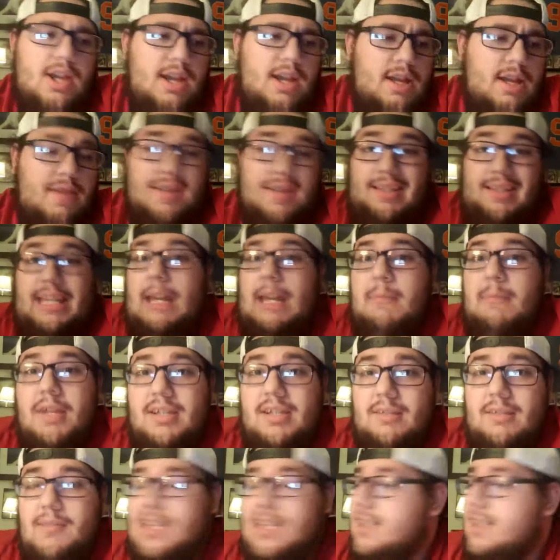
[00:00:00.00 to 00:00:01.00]
This team doesn't
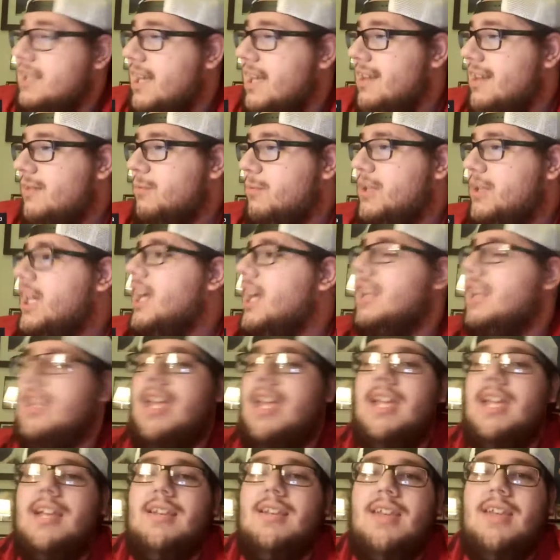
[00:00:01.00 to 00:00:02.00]
make sense, but yet they
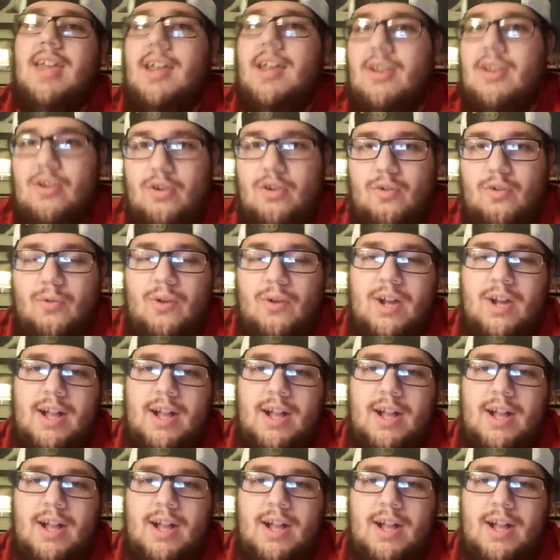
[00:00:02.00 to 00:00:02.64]
continue